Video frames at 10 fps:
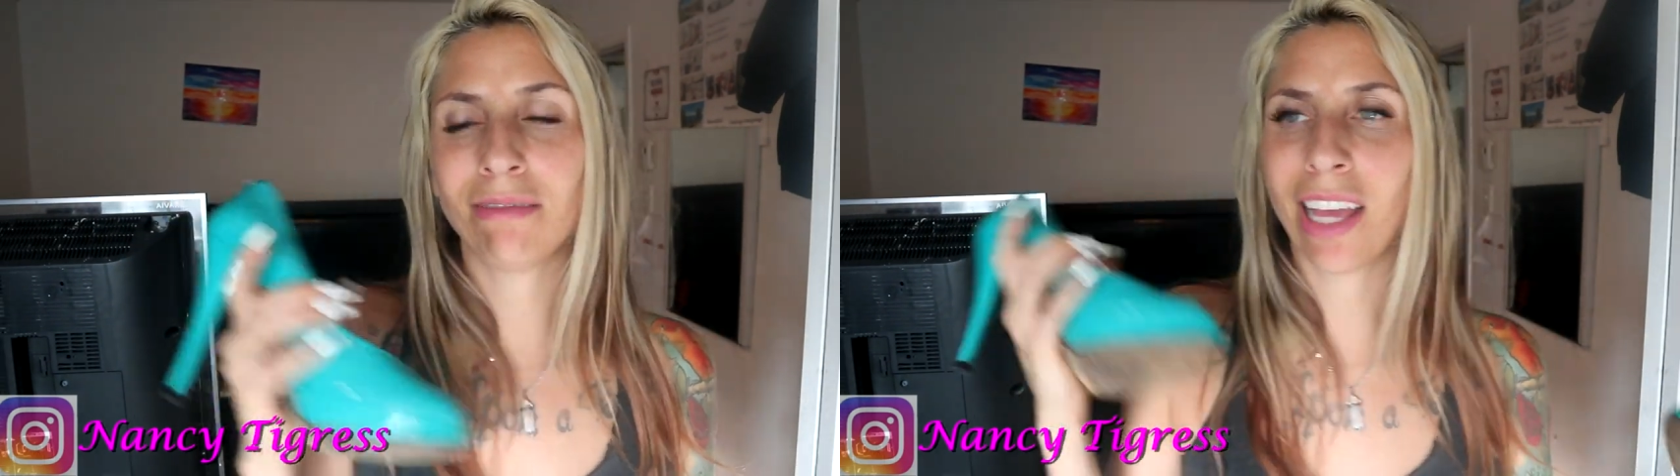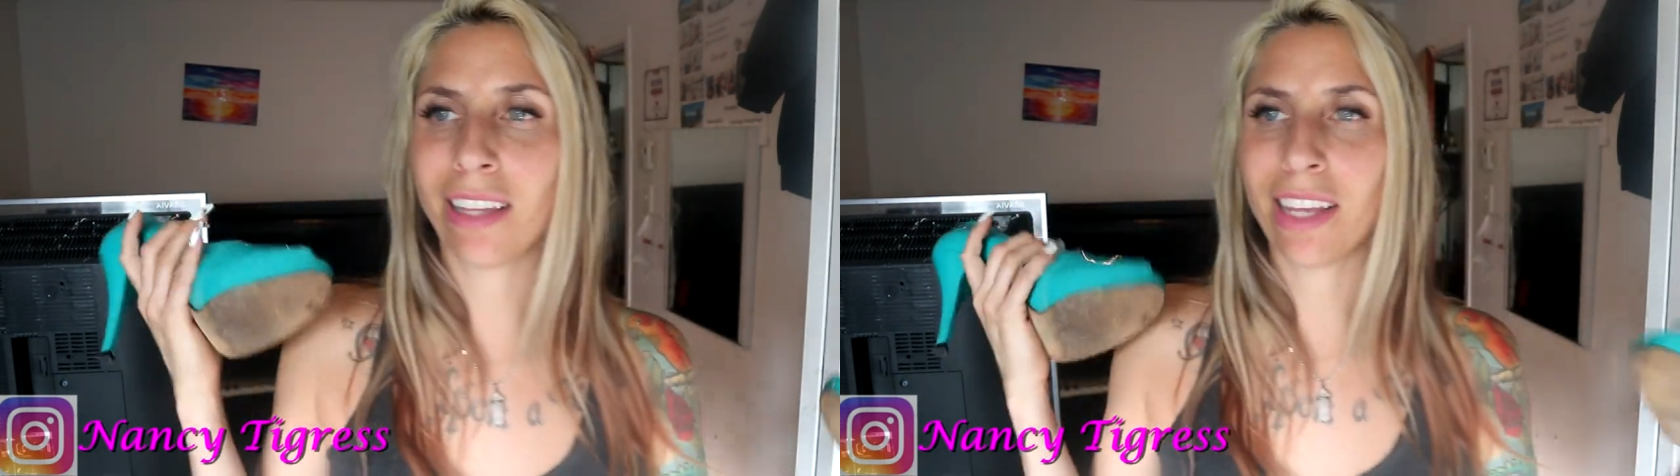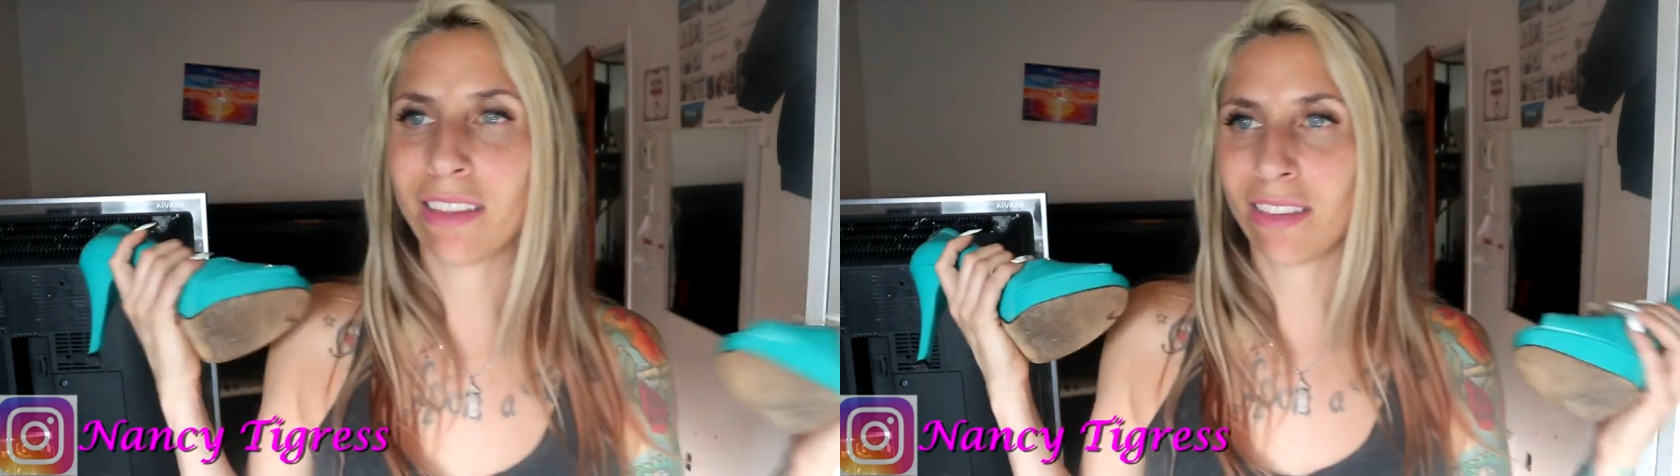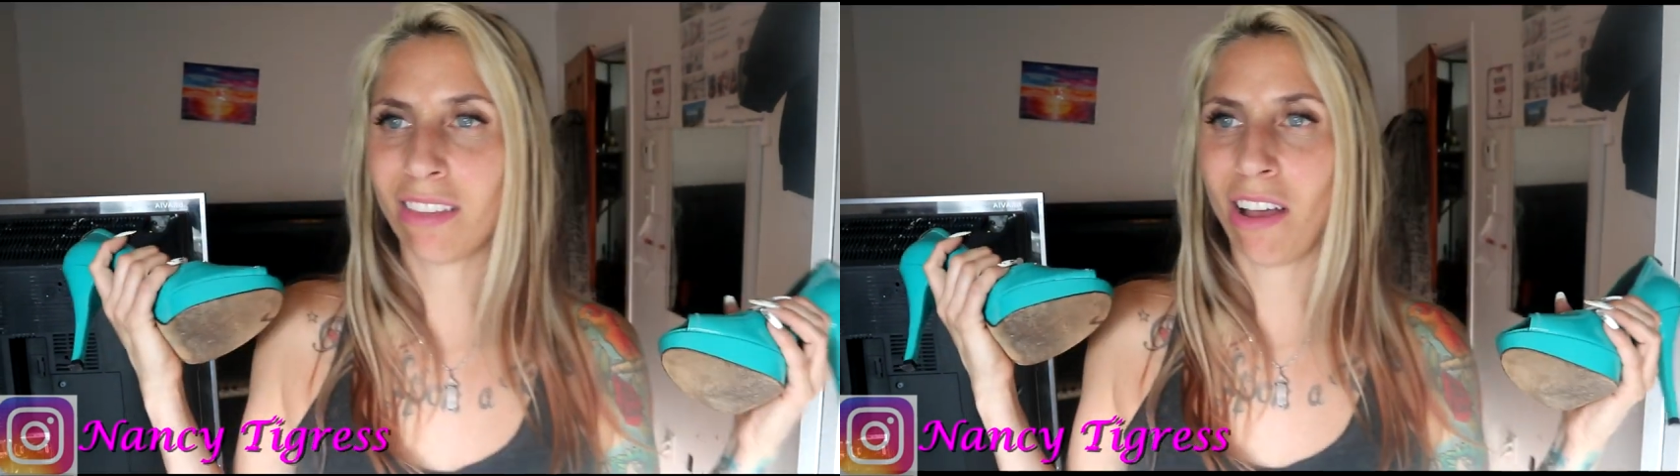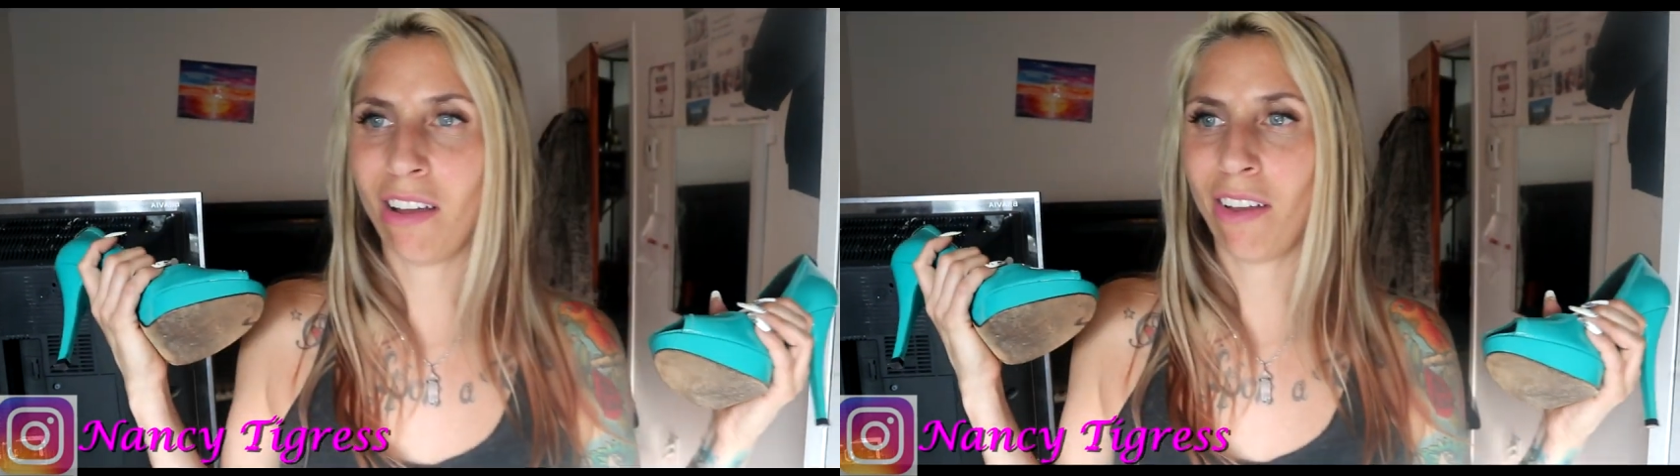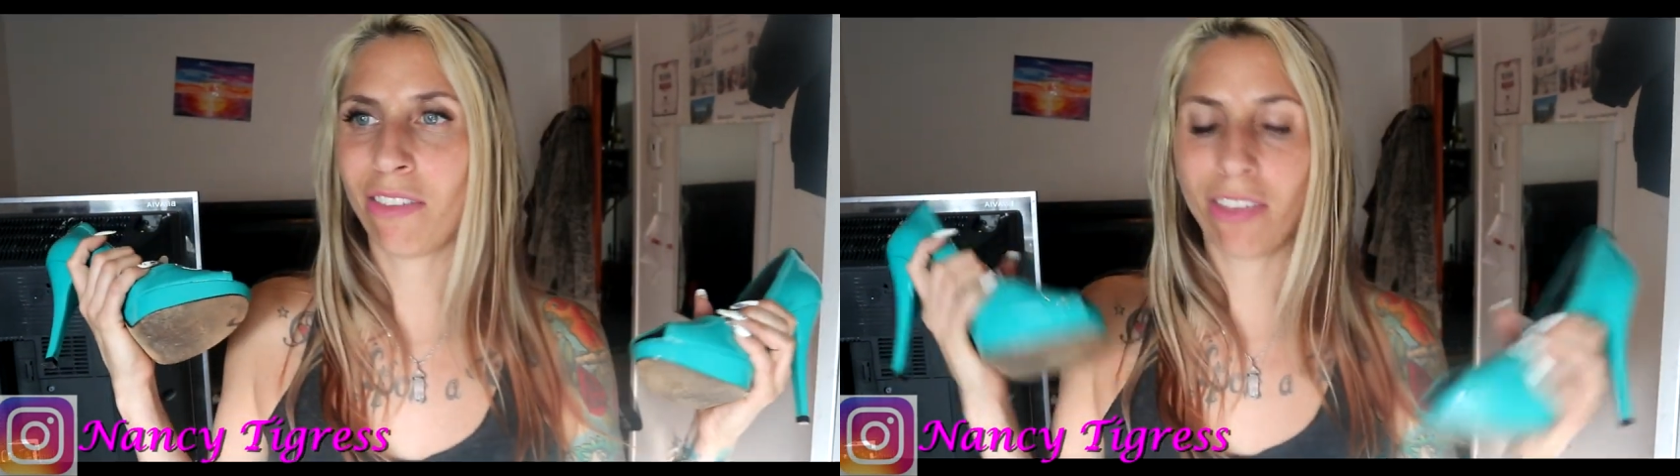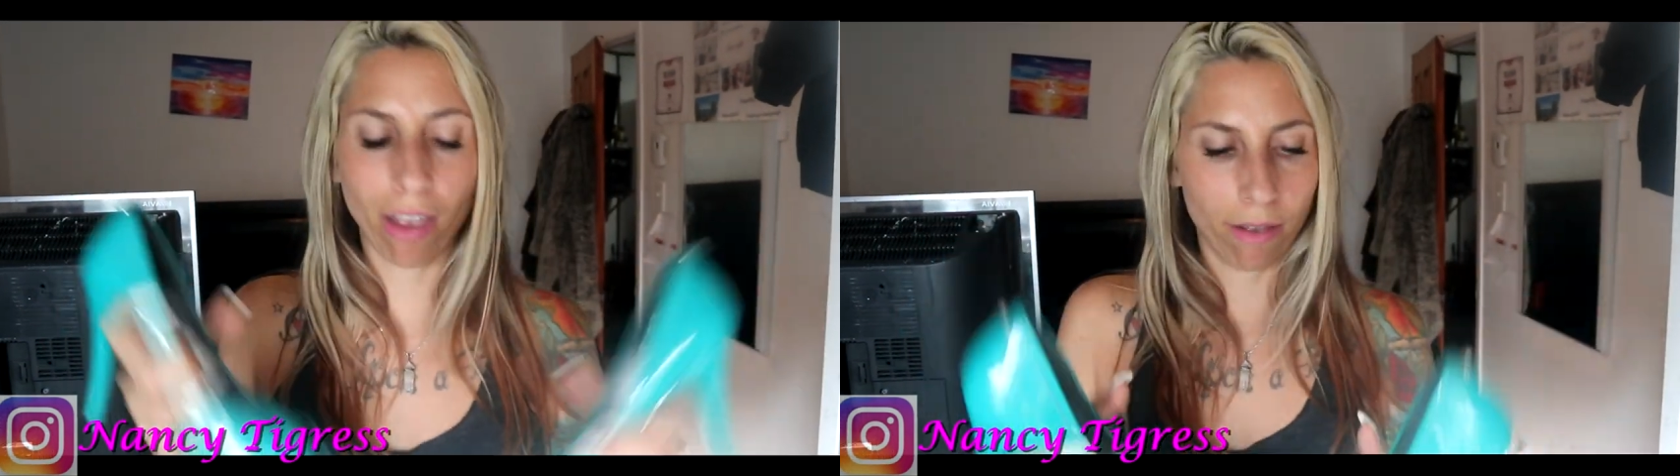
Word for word: I'm like that sucks.